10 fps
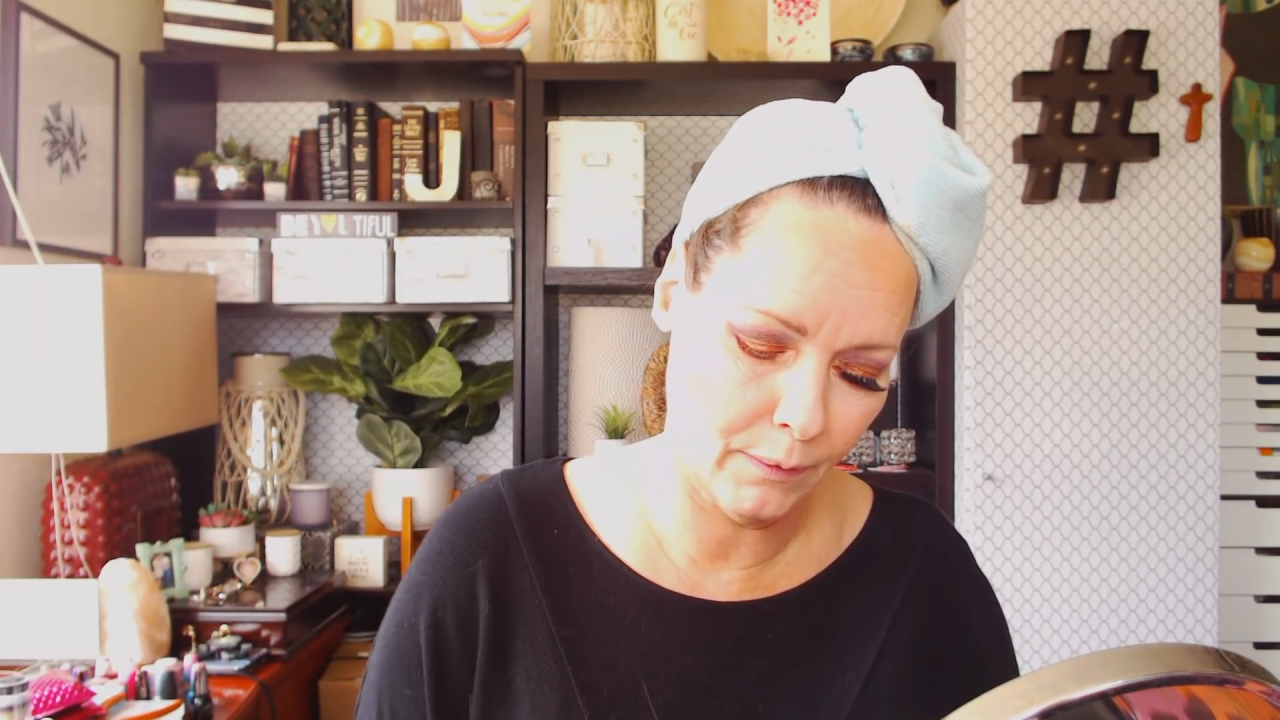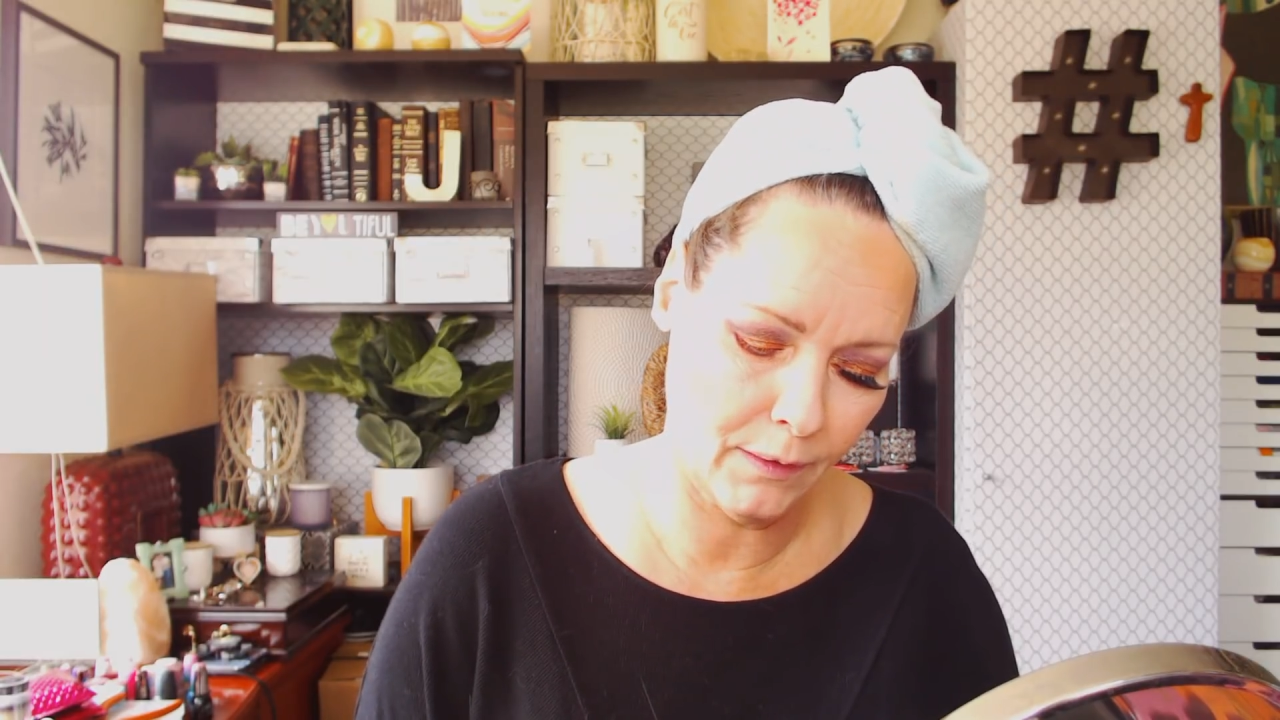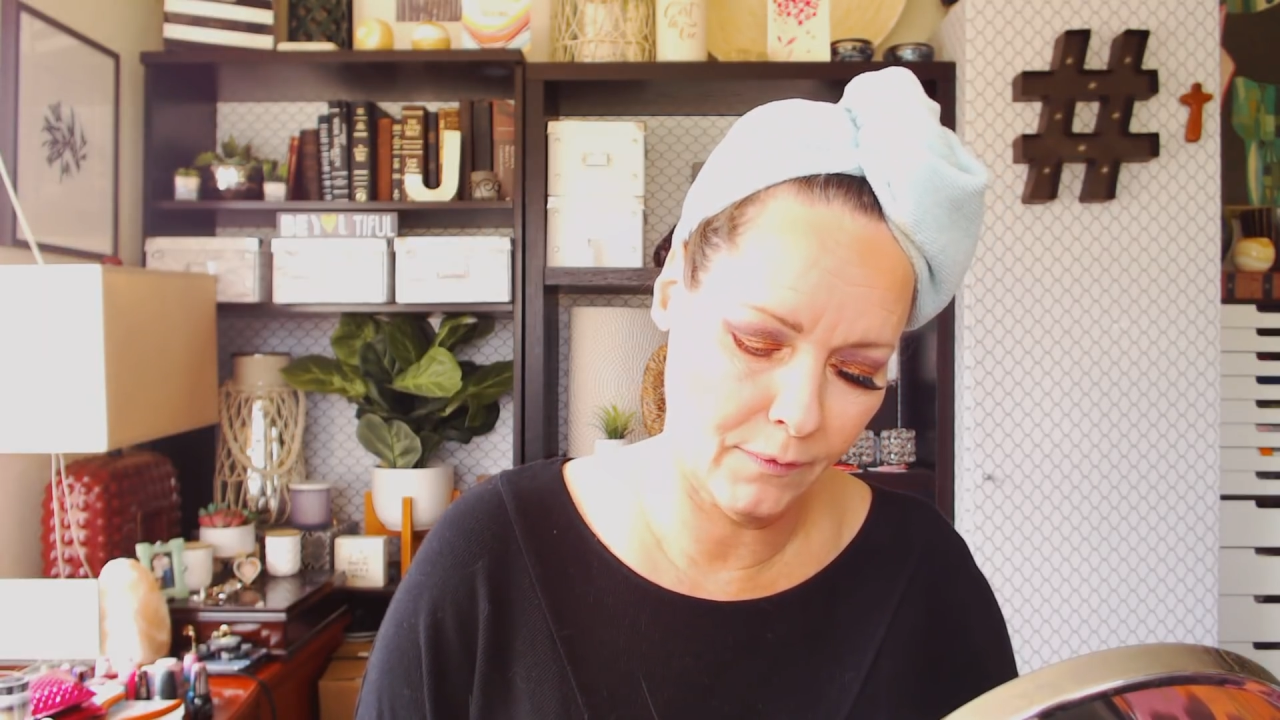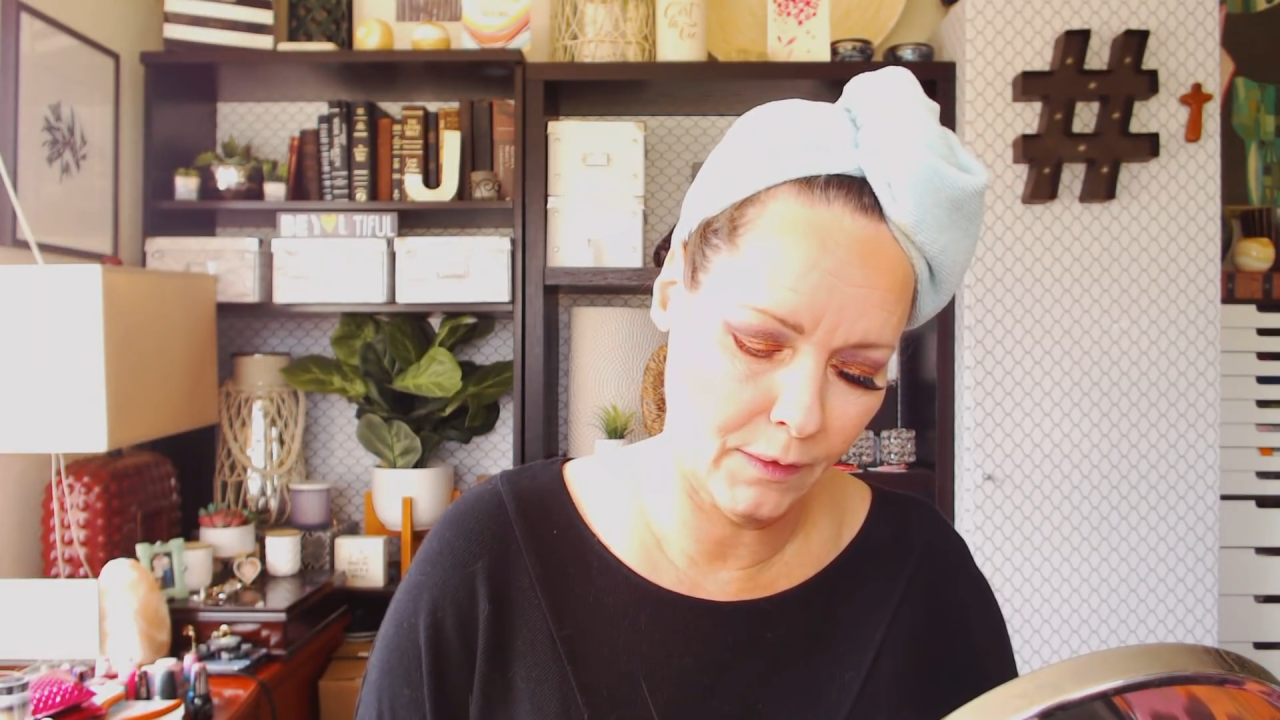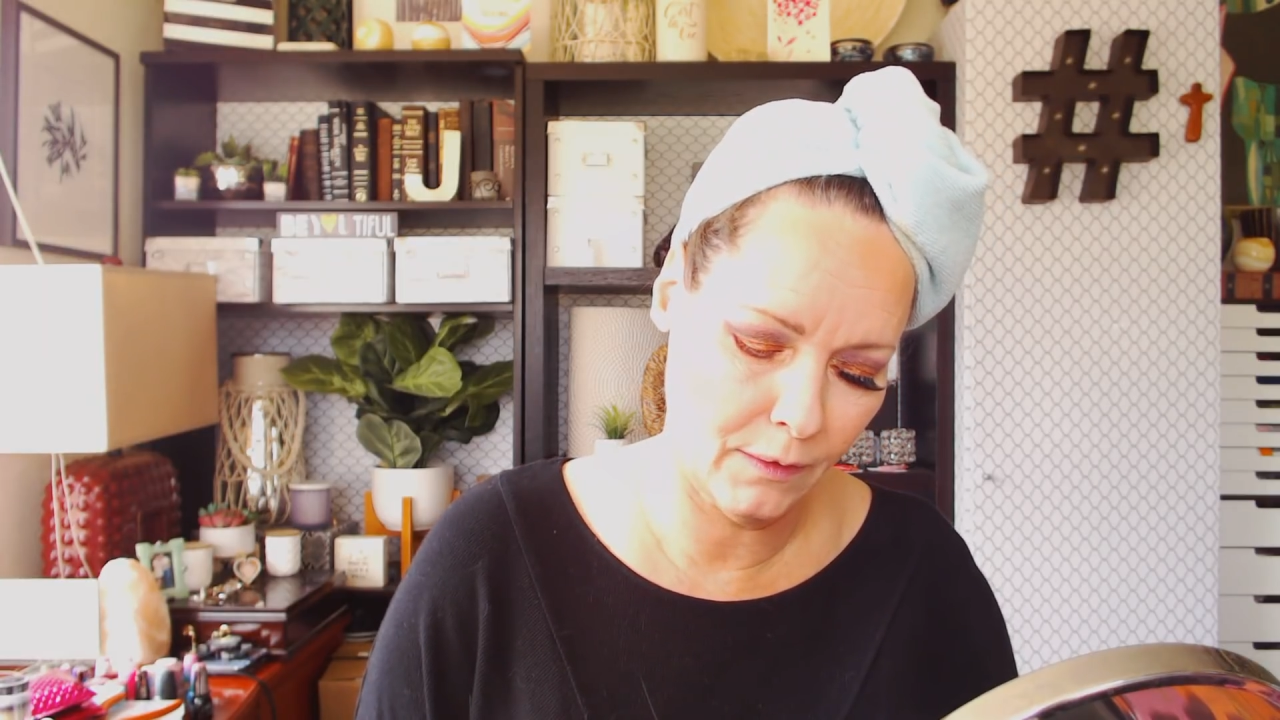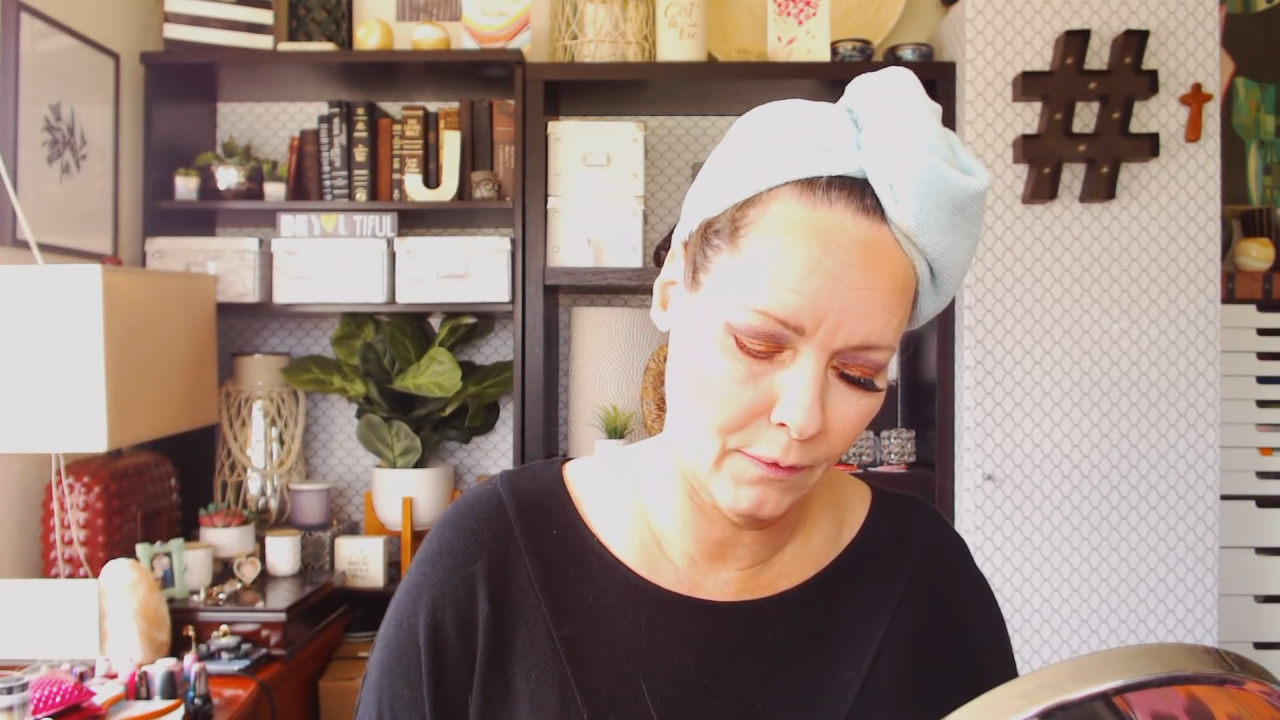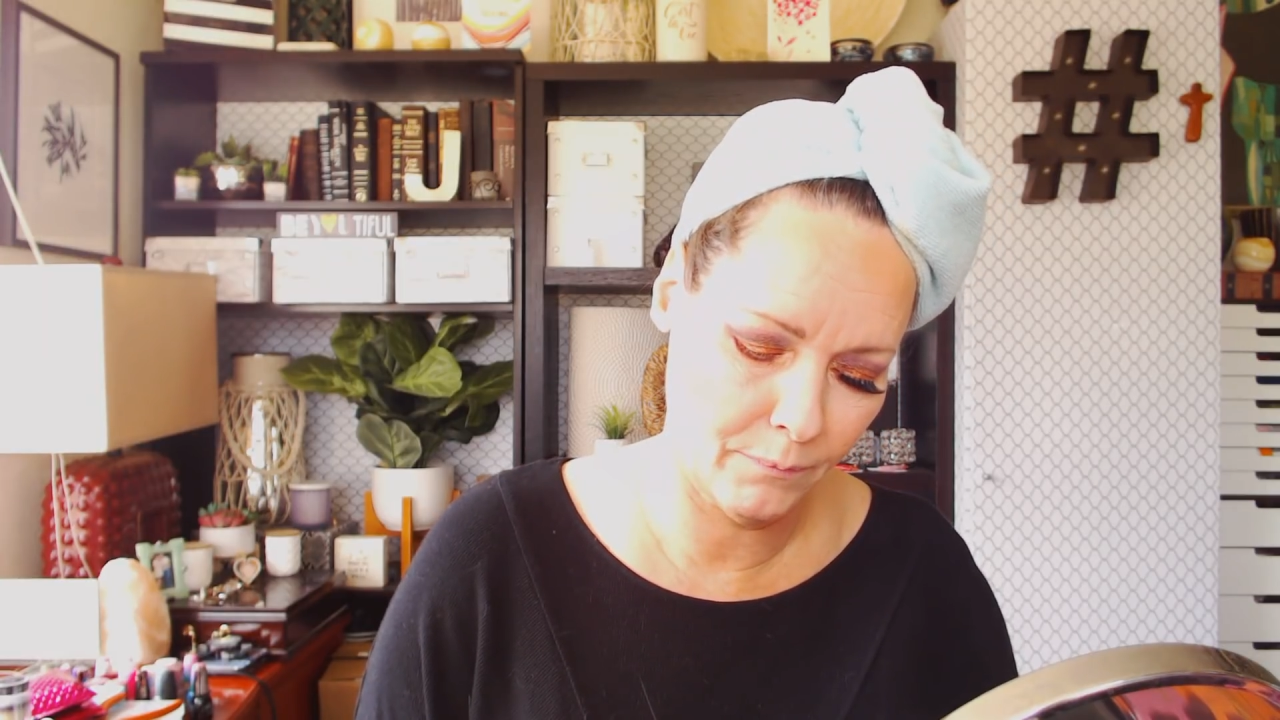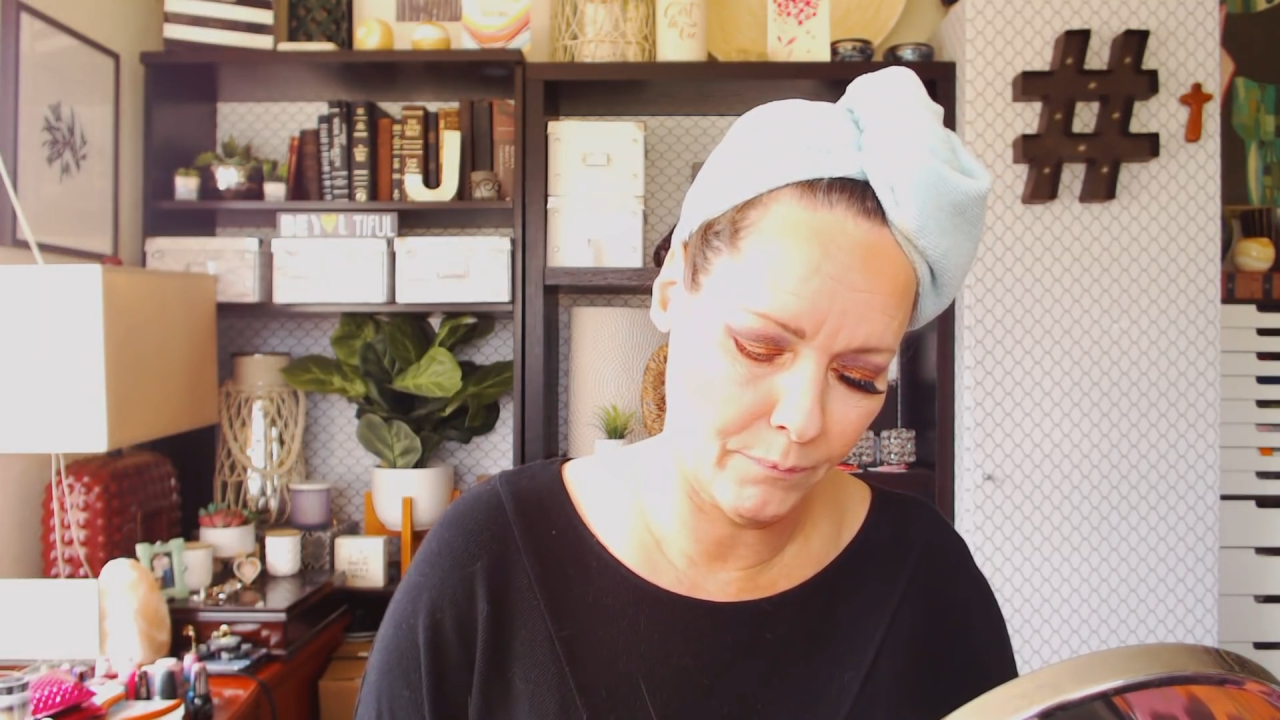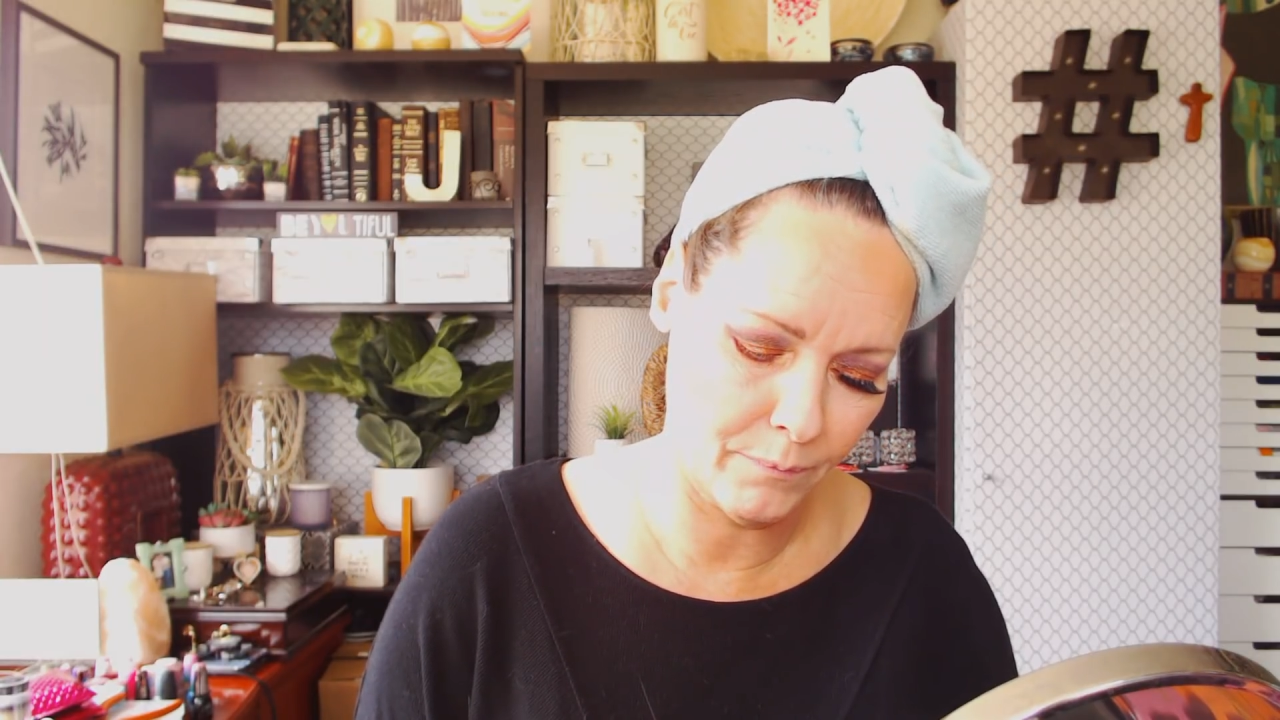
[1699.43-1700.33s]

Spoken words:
crazy.